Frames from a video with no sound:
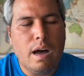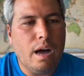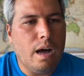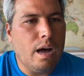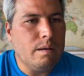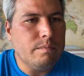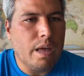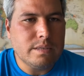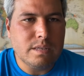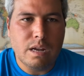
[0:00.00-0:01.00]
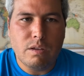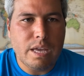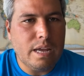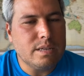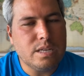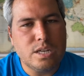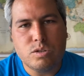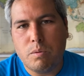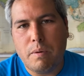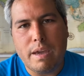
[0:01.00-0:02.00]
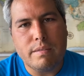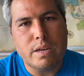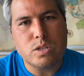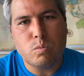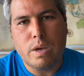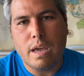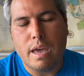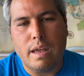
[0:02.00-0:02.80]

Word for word: Um, that's another key decision we'll be making this week.